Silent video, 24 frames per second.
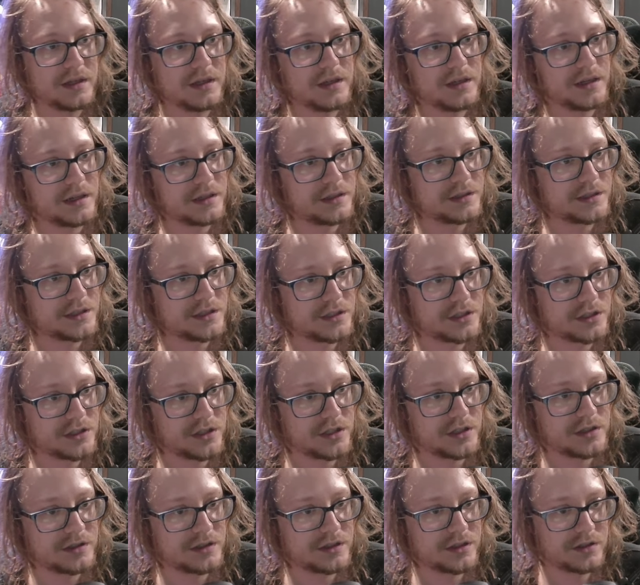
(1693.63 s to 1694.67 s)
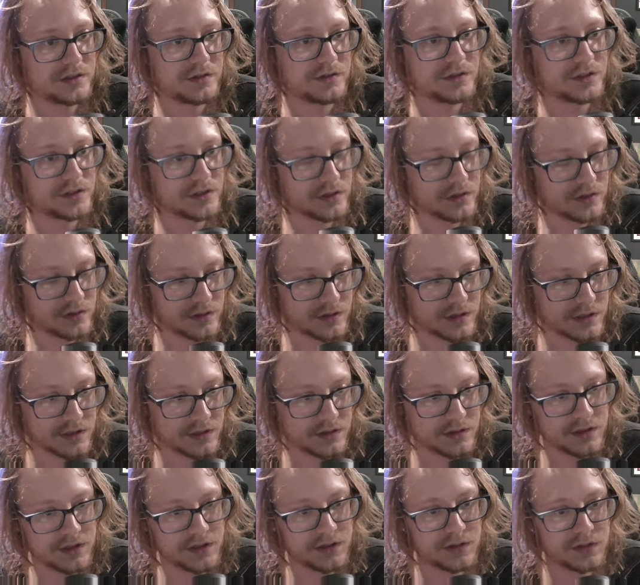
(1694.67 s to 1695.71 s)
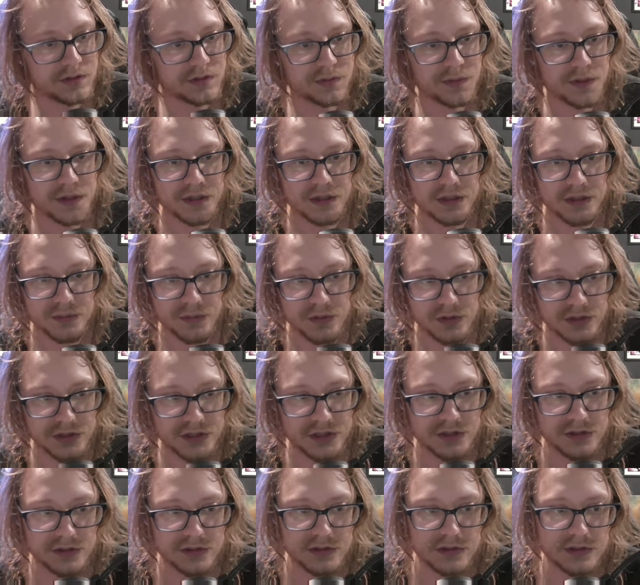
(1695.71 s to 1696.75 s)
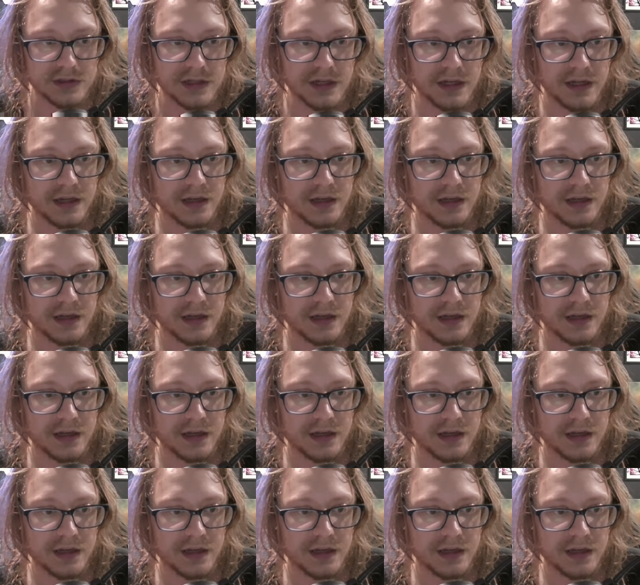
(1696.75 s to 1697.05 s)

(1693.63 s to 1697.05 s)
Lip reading: and each generation of children continues making more children